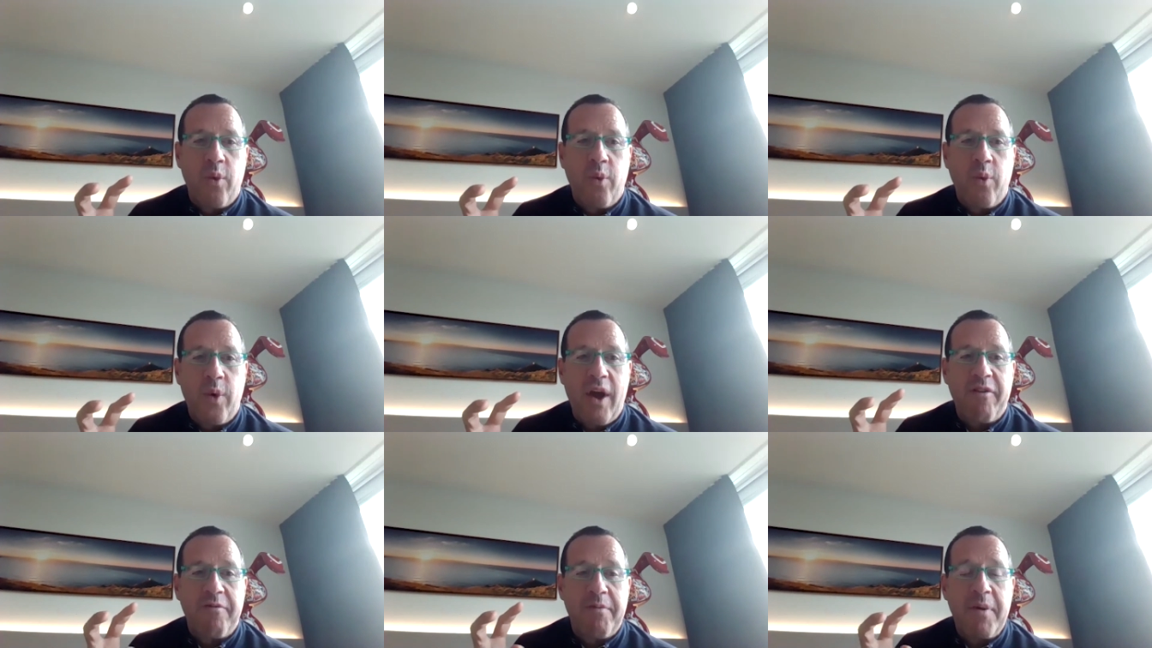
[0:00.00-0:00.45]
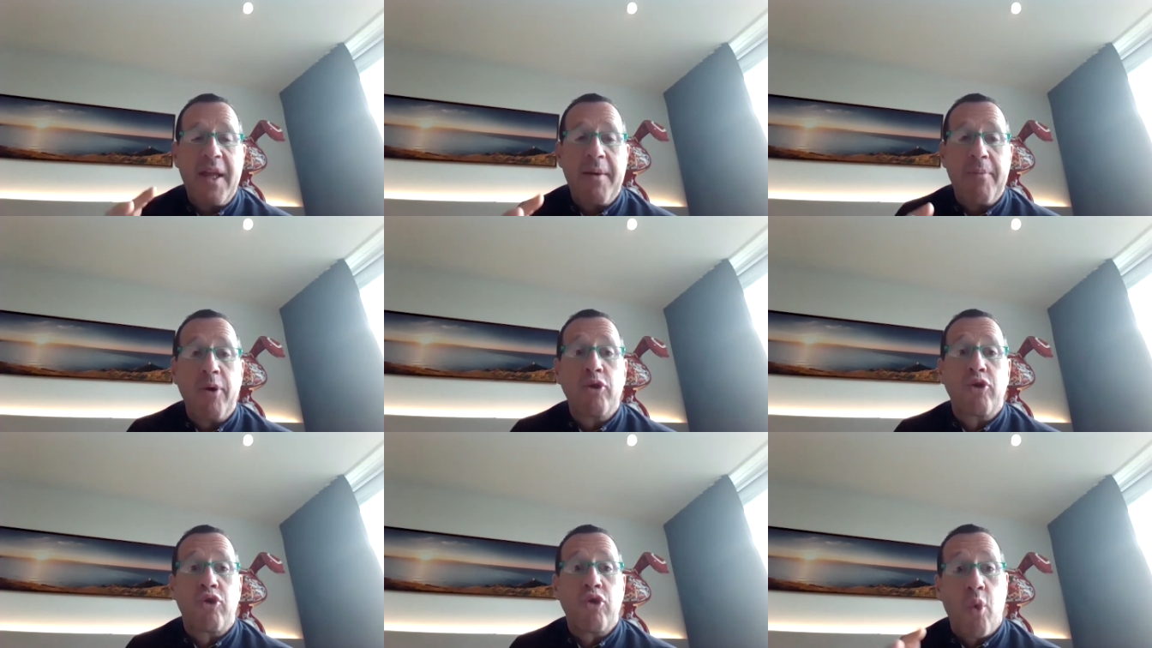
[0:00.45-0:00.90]
we have been
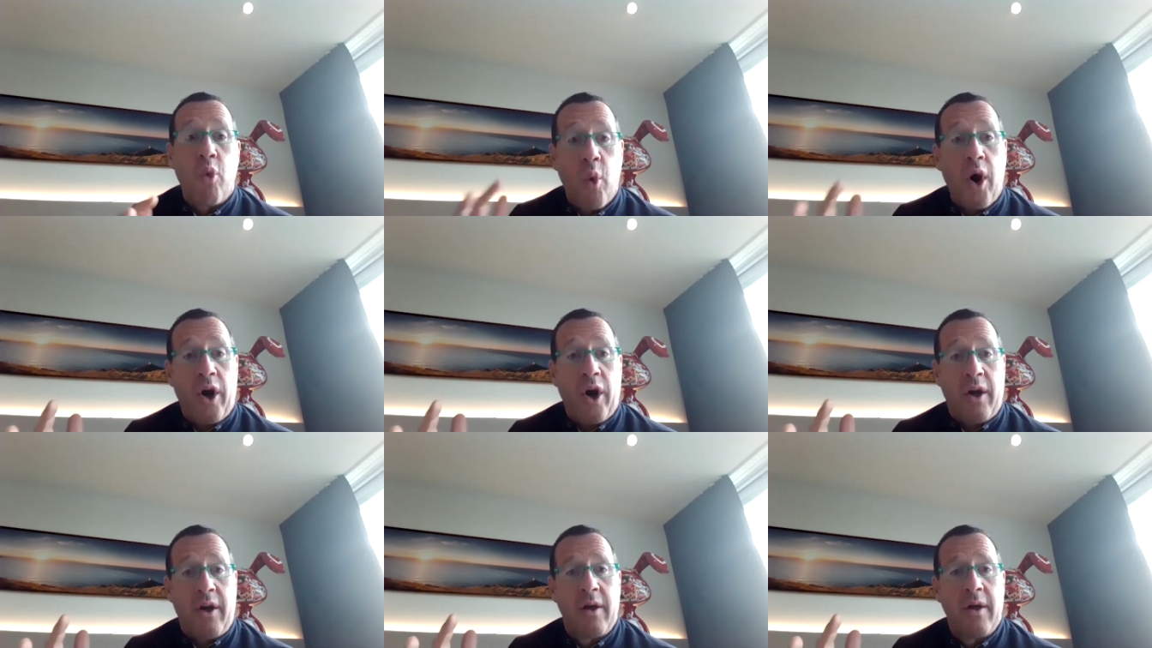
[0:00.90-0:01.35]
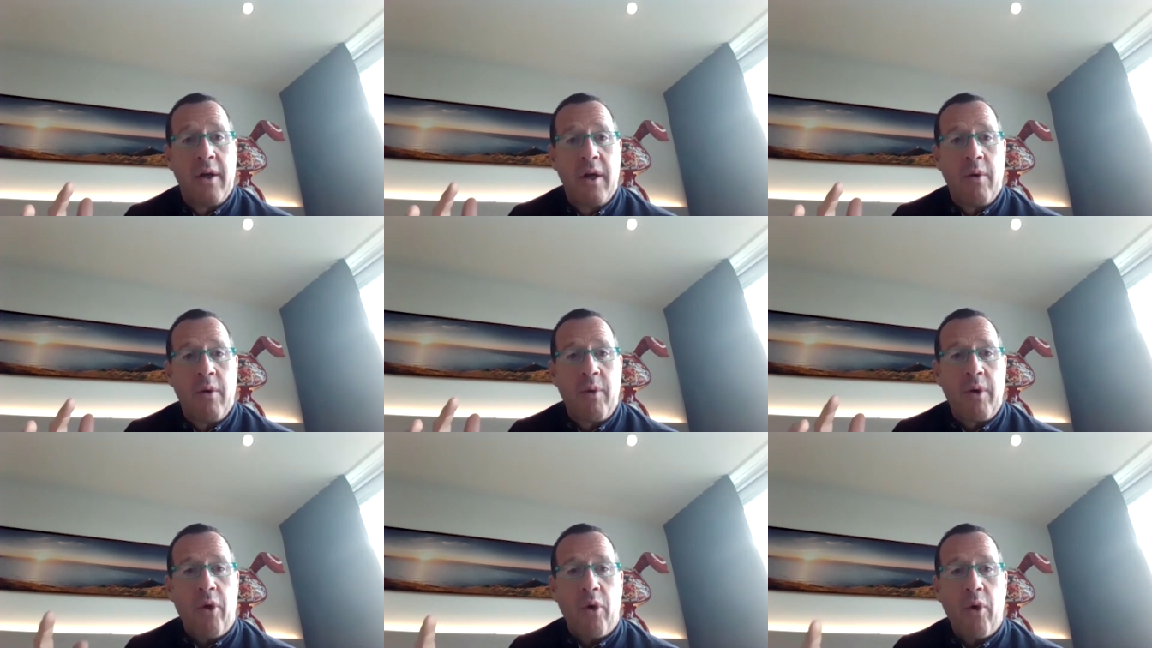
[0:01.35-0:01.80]
able to work
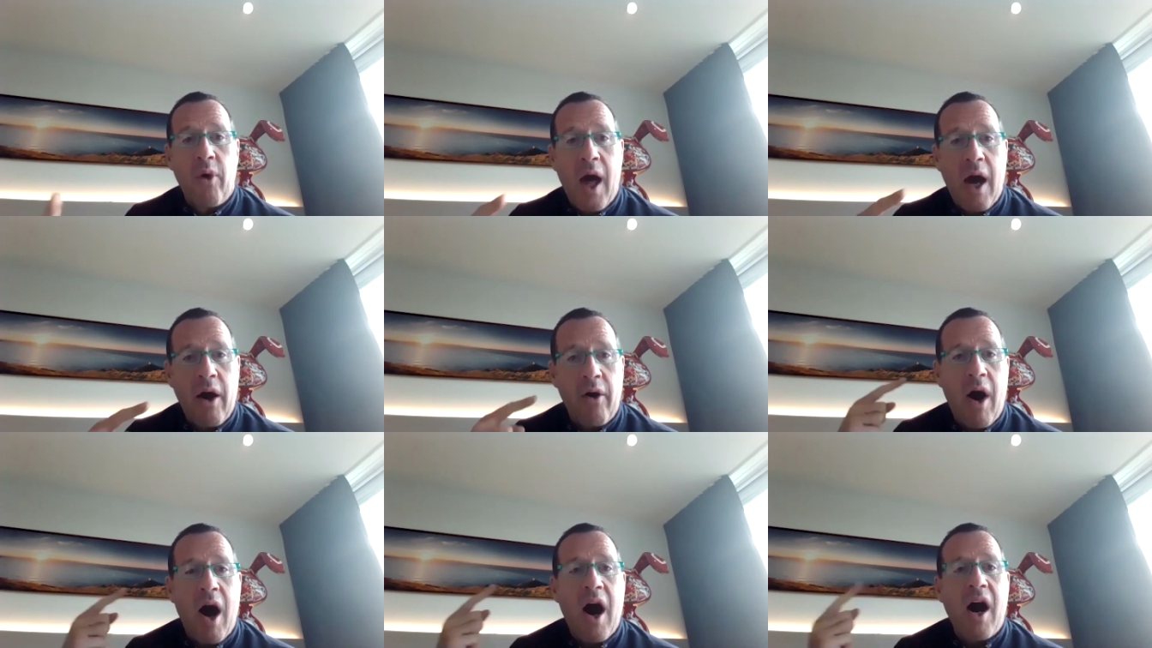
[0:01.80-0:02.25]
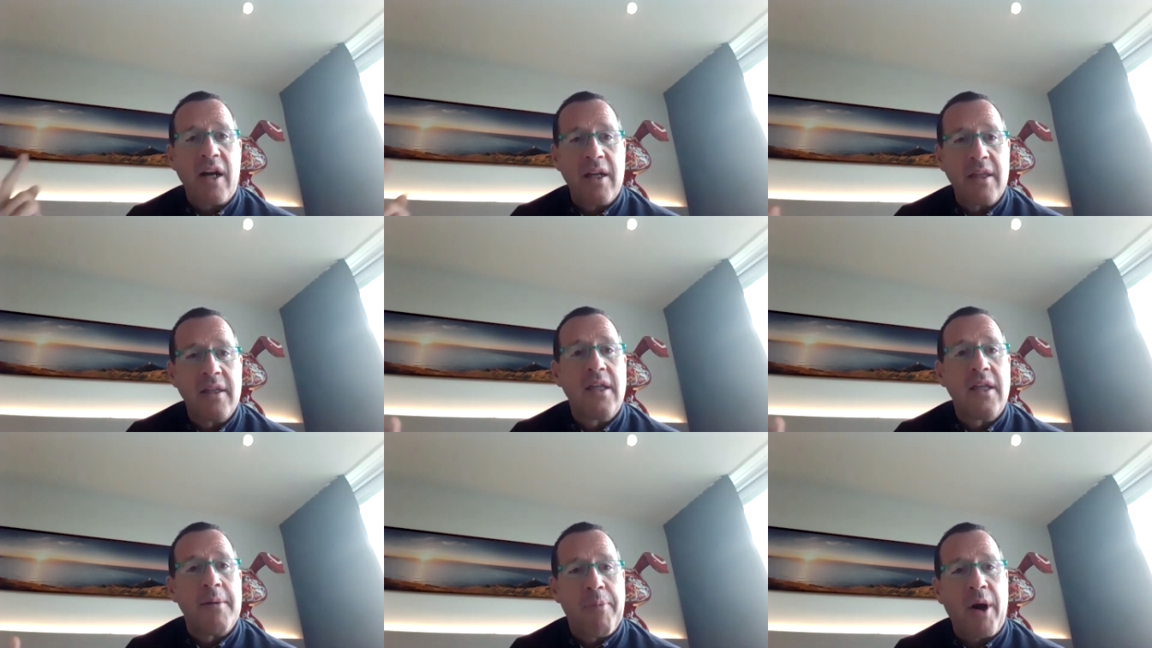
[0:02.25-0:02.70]
with all our
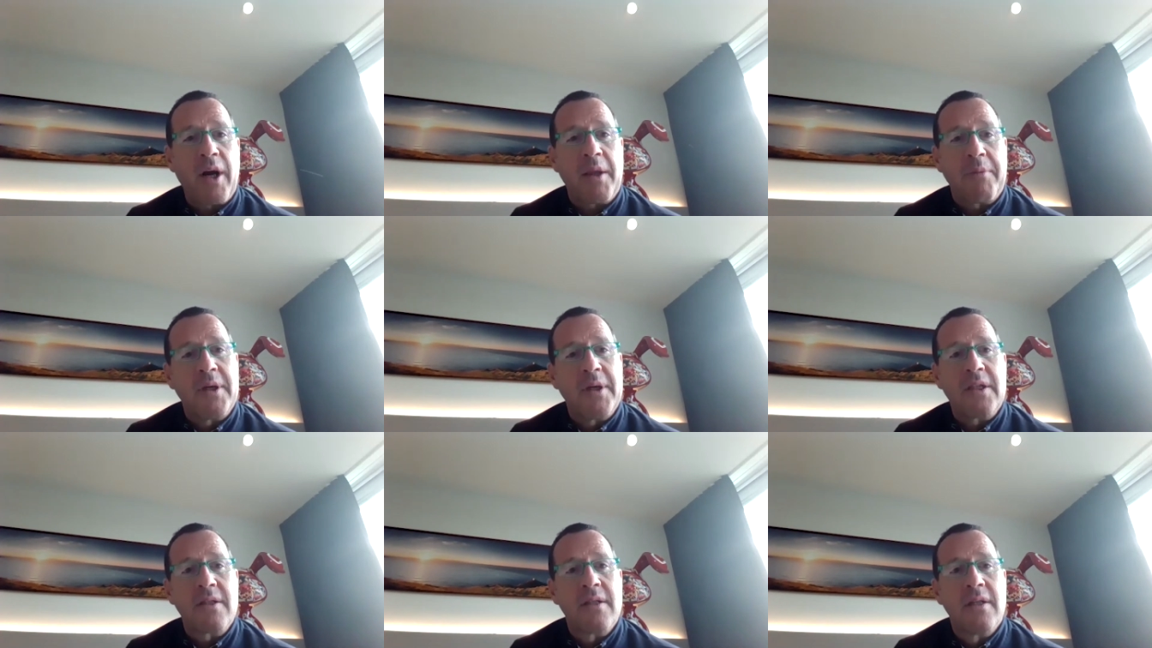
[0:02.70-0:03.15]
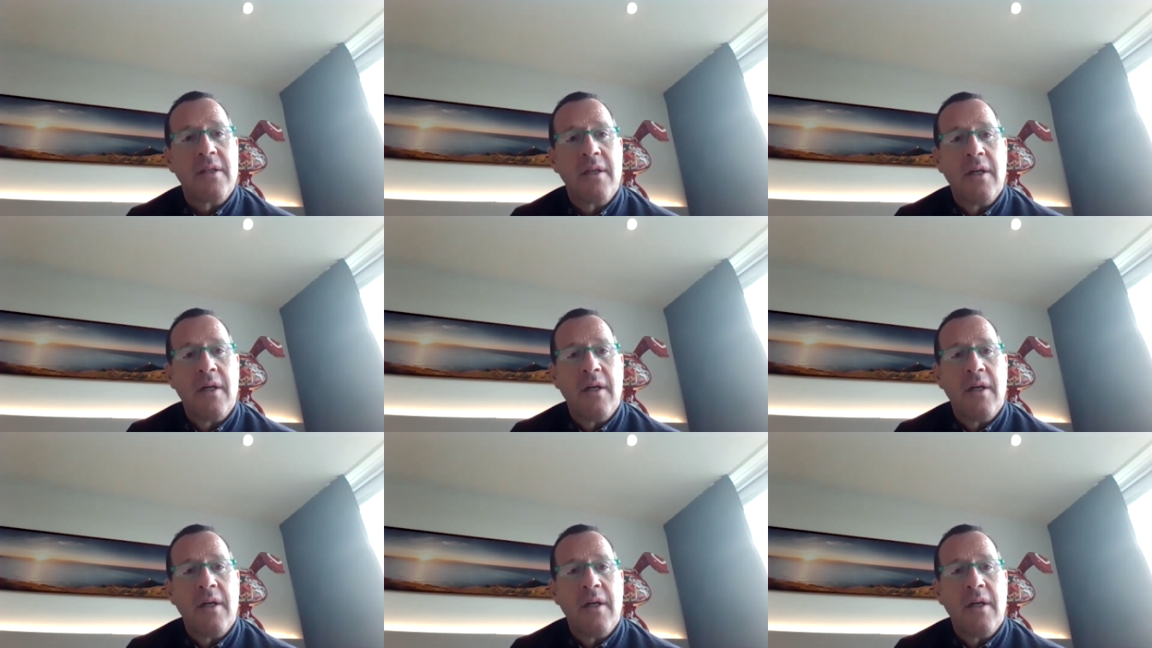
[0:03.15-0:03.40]
R&D departments,